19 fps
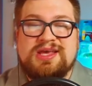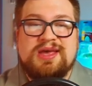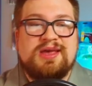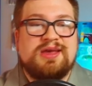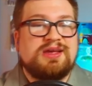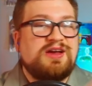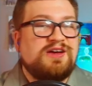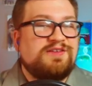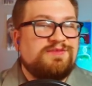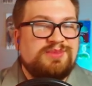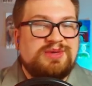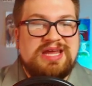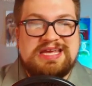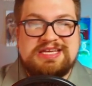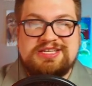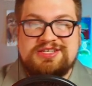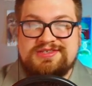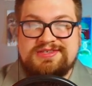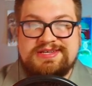government
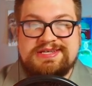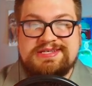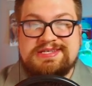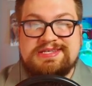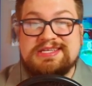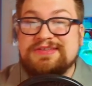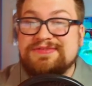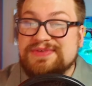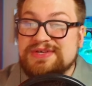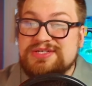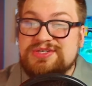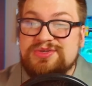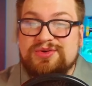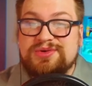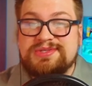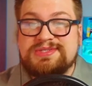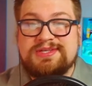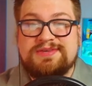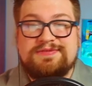agencies,
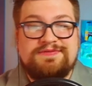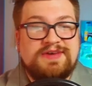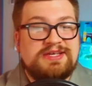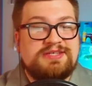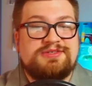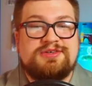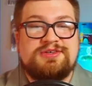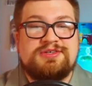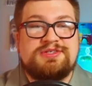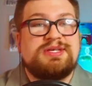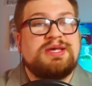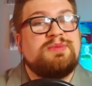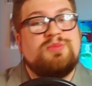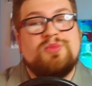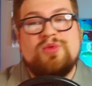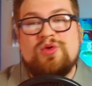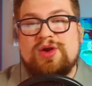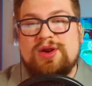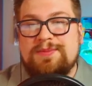individuals, investors, and
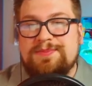more.